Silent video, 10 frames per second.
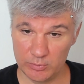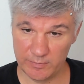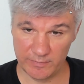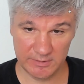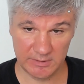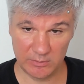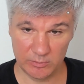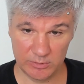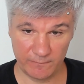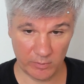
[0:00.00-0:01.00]
this
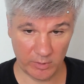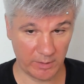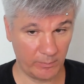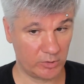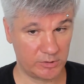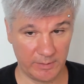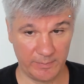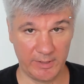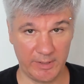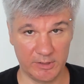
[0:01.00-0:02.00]
solution for a commercial
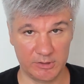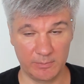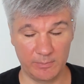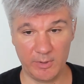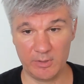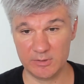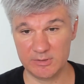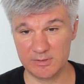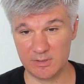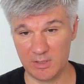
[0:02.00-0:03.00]
application,
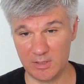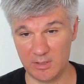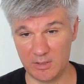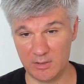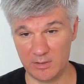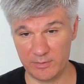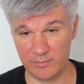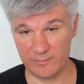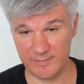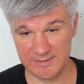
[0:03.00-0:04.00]
because
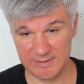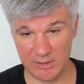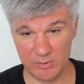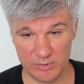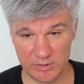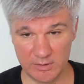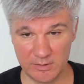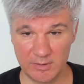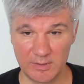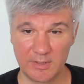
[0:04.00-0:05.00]
this
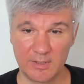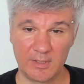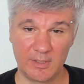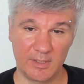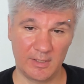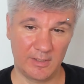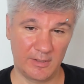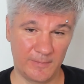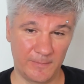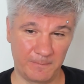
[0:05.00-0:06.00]
solution
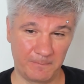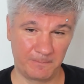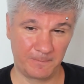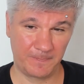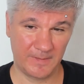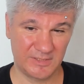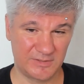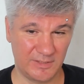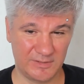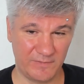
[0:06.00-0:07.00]

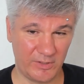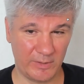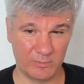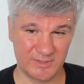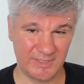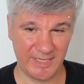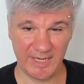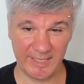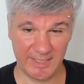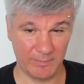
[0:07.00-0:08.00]
is very, I would say,
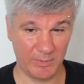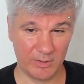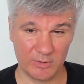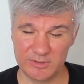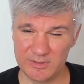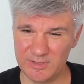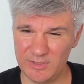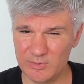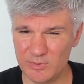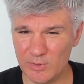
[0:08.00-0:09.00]
hacky, because
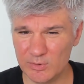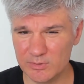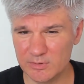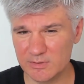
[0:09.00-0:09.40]
you don't